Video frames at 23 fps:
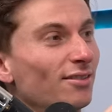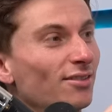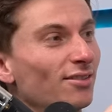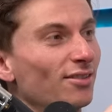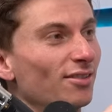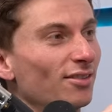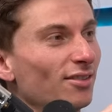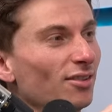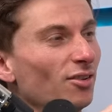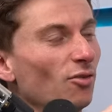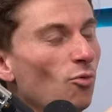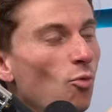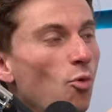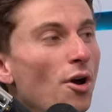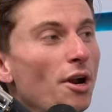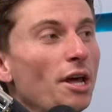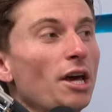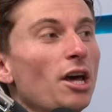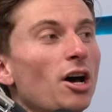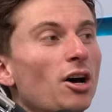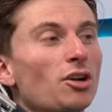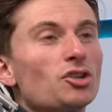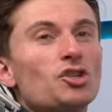The airlines. 1
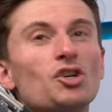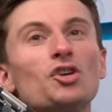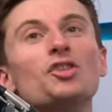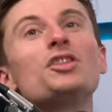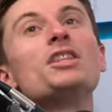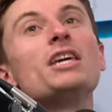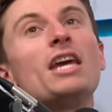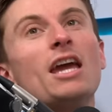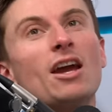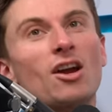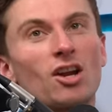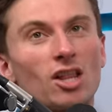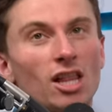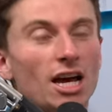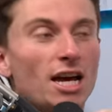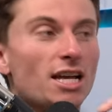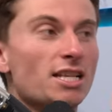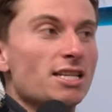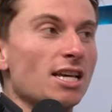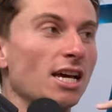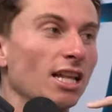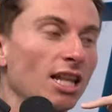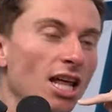800 The
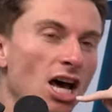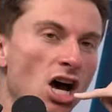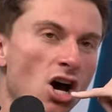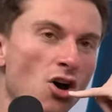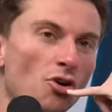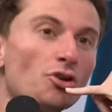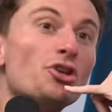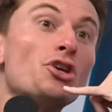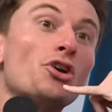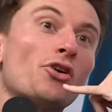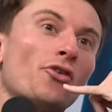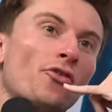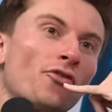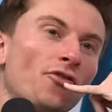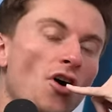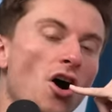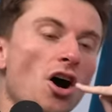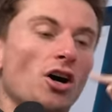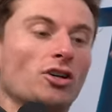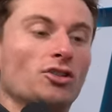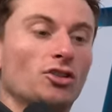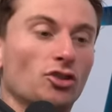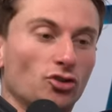airlines. Hello, you're fucked.